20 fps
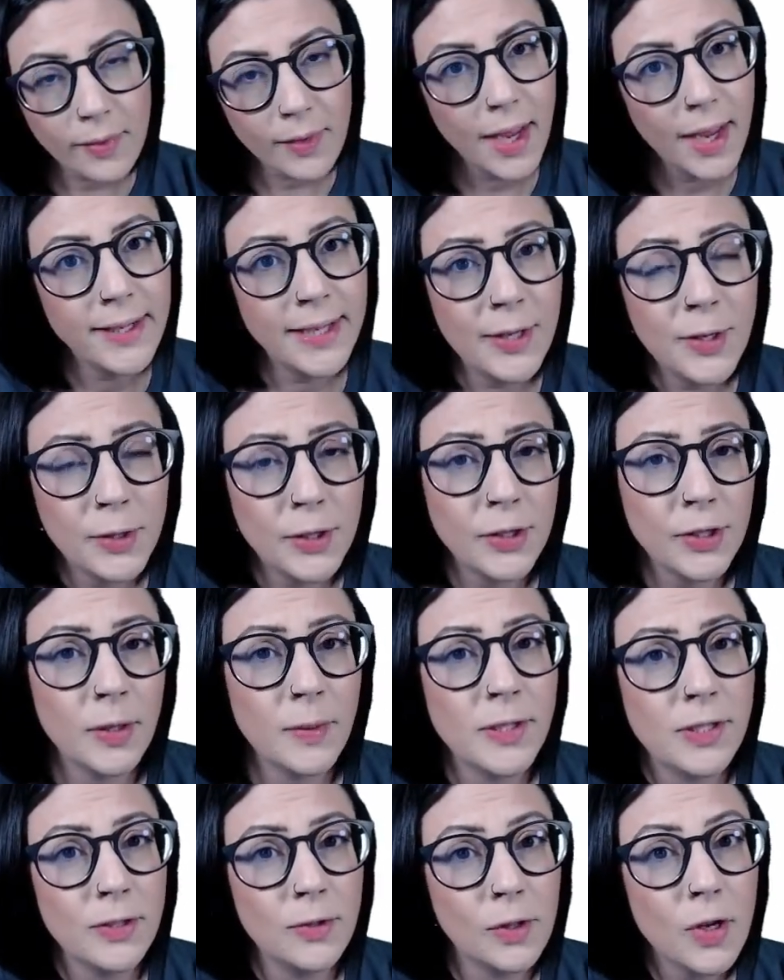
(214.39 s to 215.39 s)
And now you can go
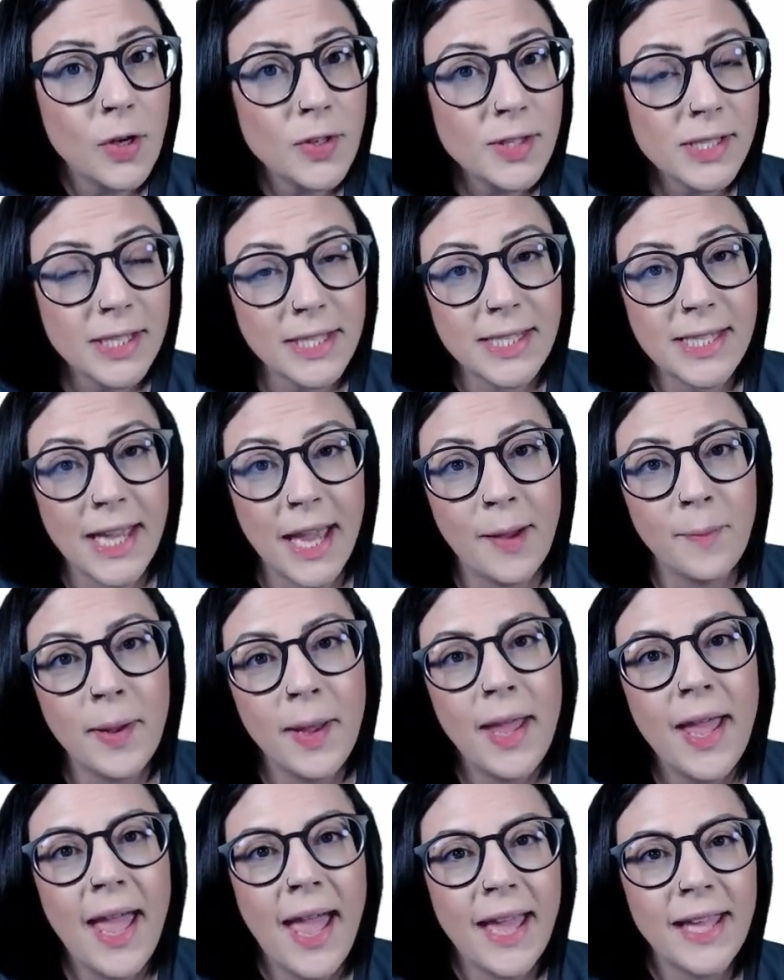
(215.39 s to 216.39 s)
into your Content tab
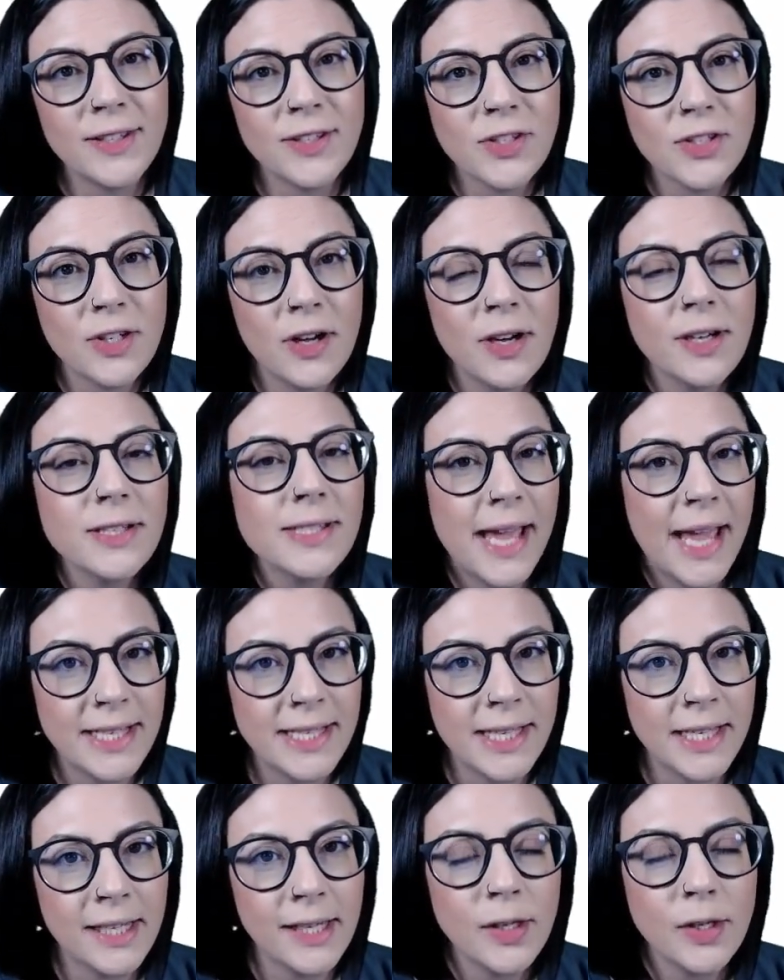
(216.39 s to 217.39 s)
and start
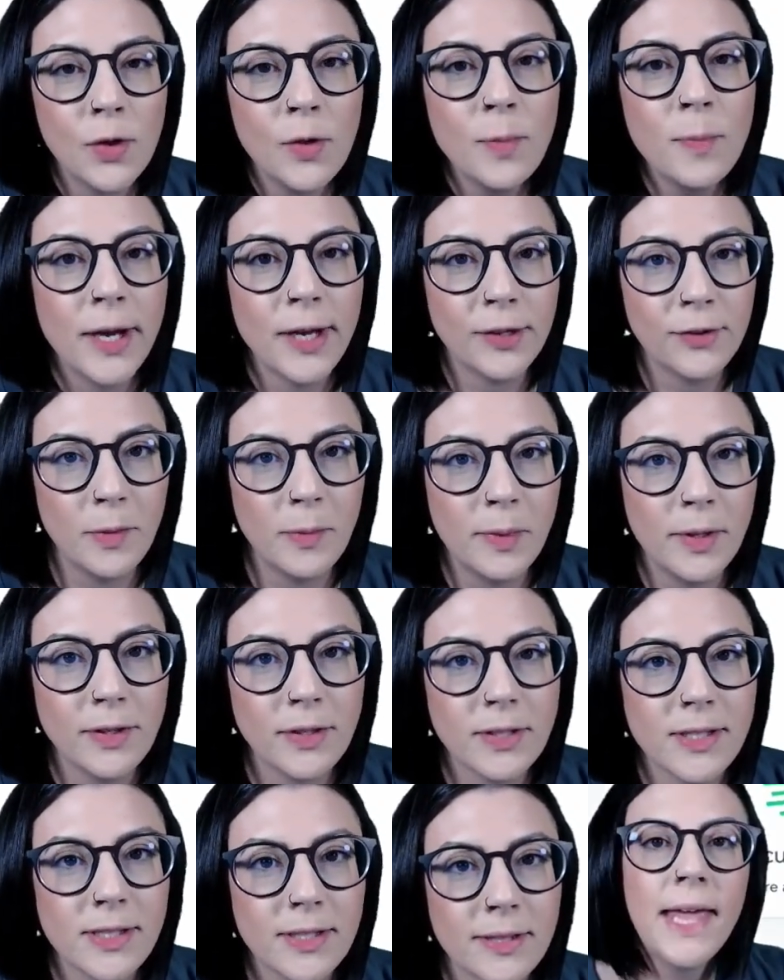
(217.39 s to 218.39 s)
adding your
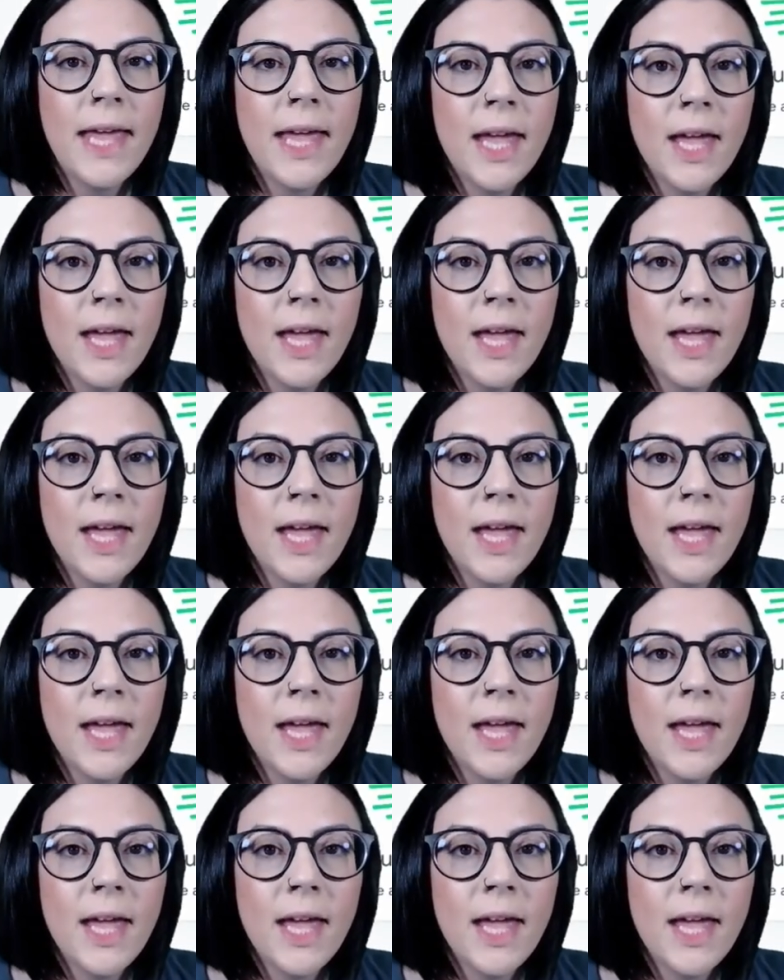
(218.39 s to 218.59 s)
microblogs.